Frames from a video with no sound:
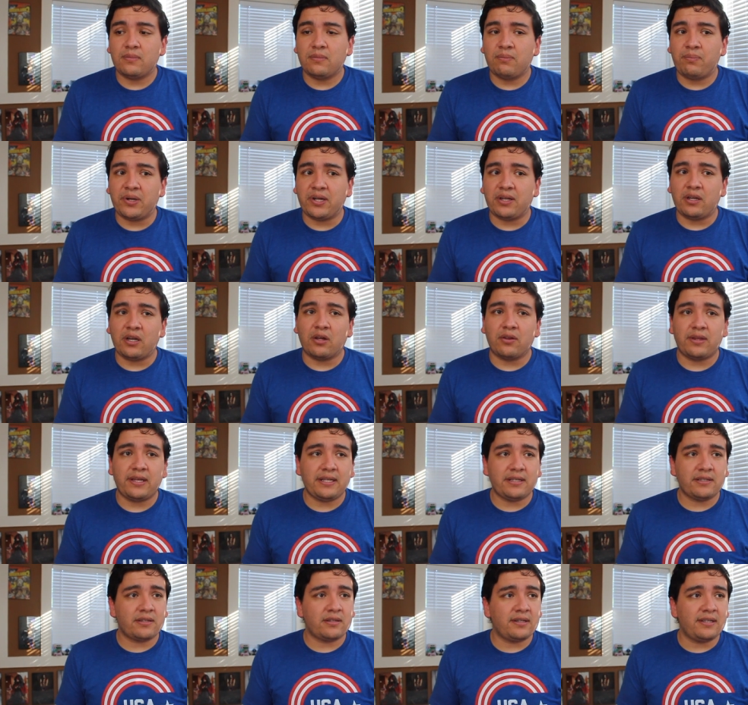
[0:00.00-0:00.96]
But
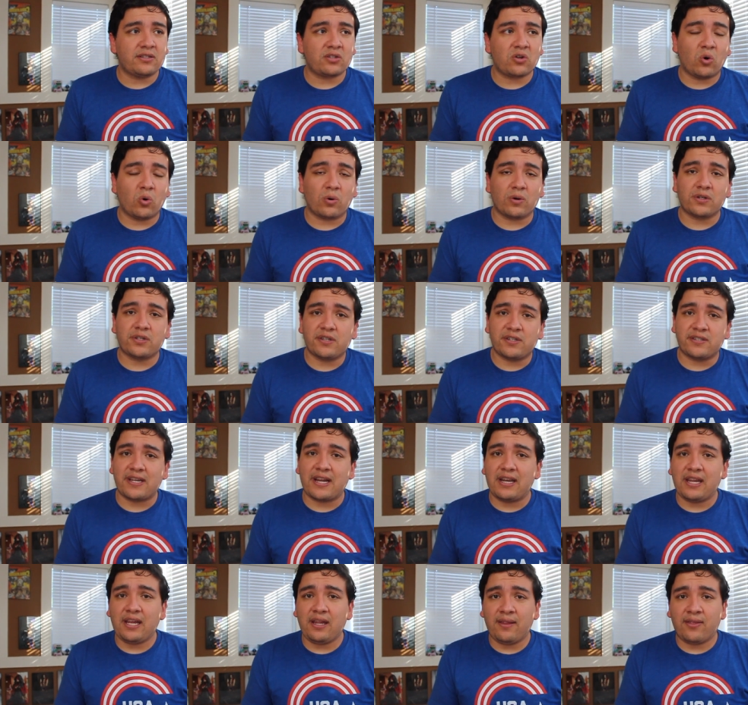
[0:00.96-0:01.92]
these courses,
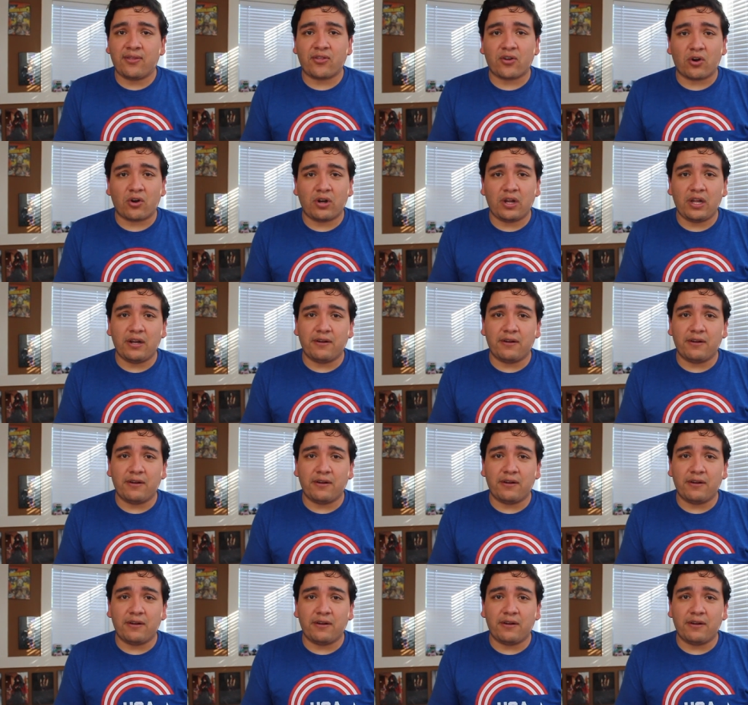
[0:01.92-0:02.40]
they need 30